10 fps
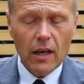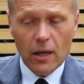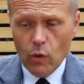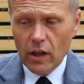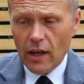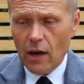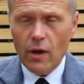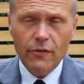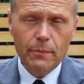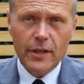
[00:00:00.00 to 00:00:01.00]
I will,
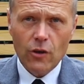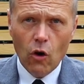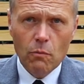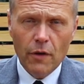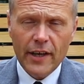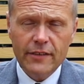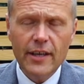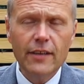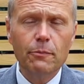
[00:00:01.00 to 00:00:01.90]
however, be at home on that day.